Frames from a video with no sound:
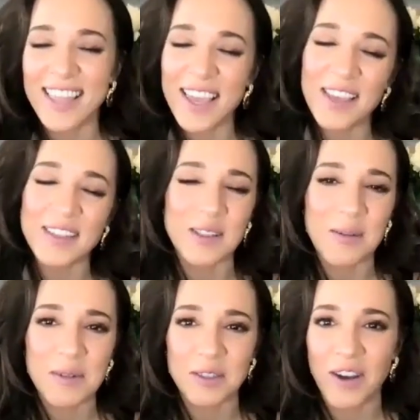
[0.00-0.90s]
thank you so
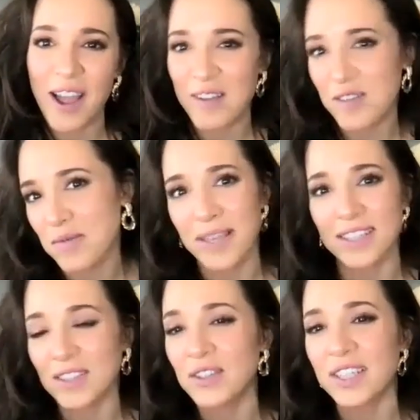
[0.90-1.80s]
much for having me.
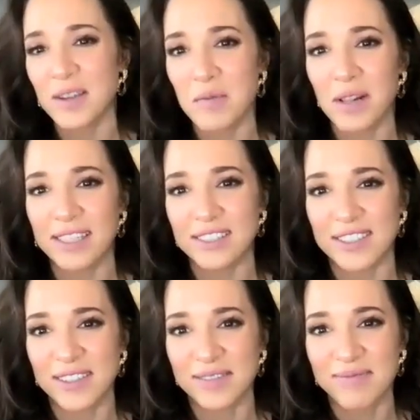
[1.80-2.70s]
It's really a
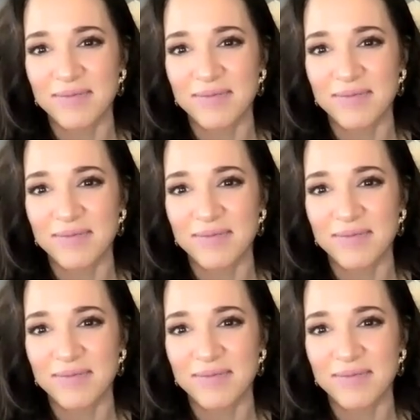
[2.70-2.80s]
pleasure.